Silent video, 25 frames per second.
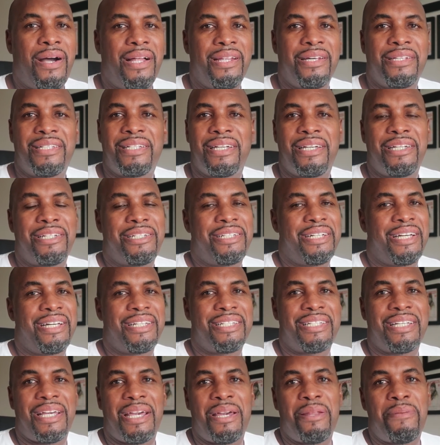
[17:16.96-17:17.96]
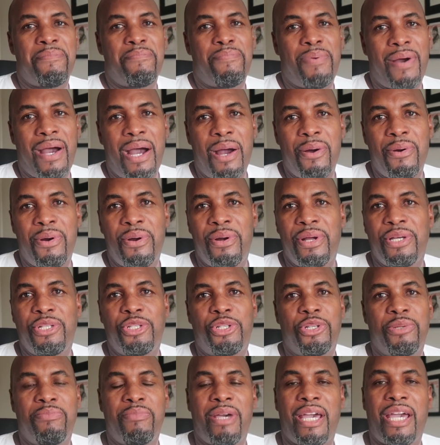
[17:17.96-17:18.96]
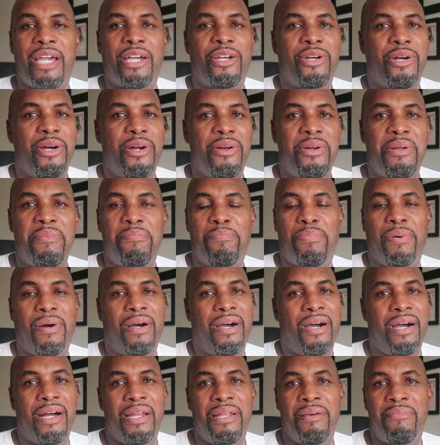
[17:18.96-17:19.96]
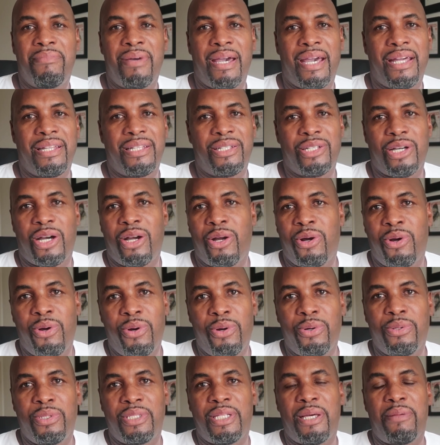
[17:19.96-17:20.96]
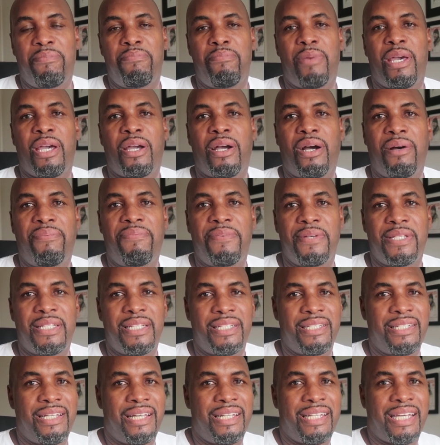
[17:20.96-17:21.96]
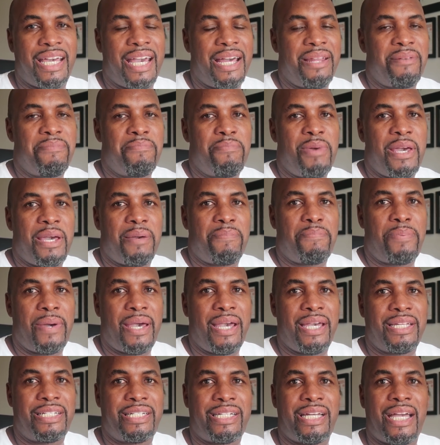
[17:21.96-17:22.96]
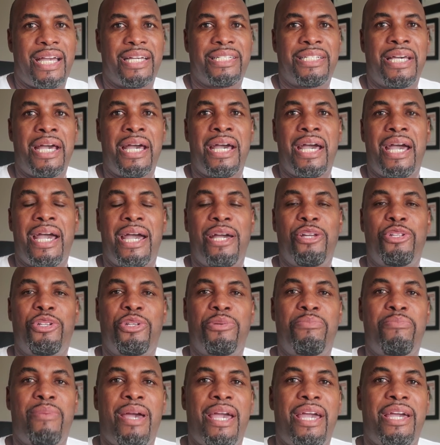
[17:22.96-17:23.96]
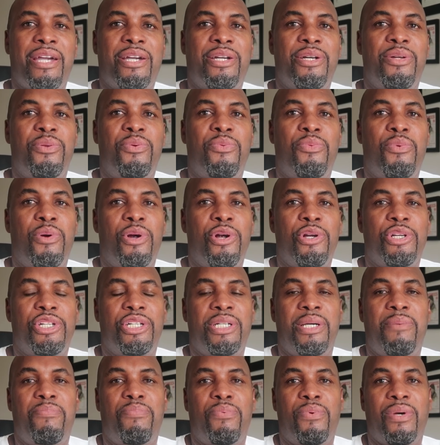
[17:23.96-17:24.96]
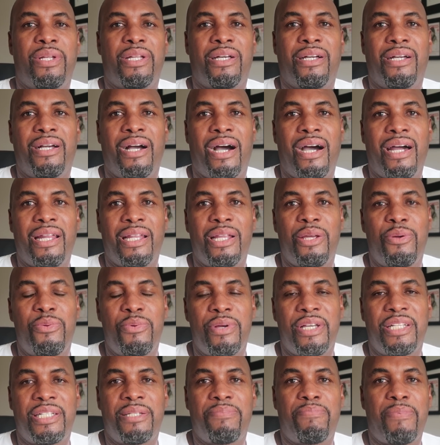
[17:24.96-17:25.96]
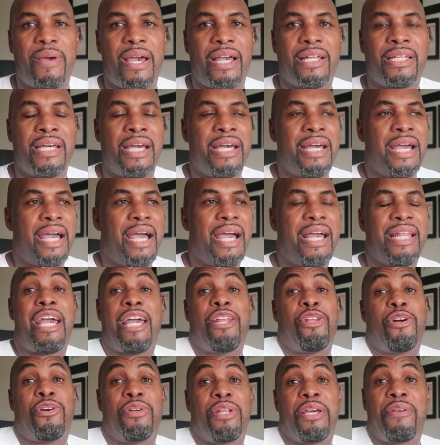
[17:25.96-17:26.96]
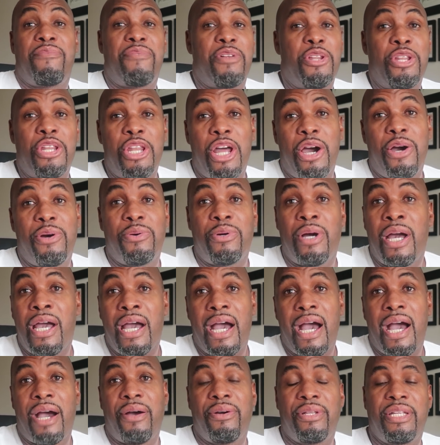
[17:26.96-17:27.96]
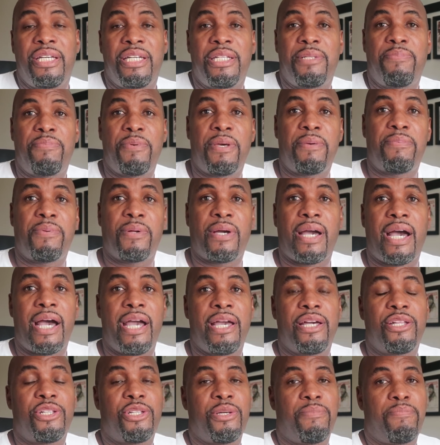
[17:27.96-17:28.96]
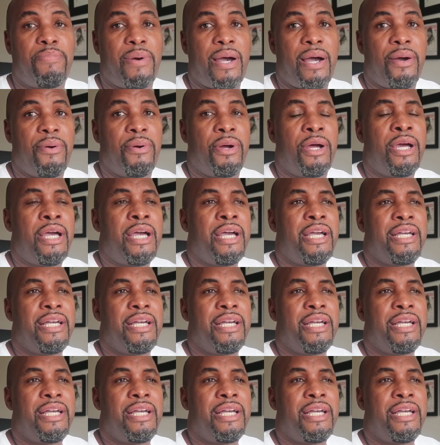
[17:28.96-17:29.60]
politicians in power in Jamaica or in parliament or holding big offices and getting big paychecks at Jamaican worship with godly respect, and they don't even know how these people got into power.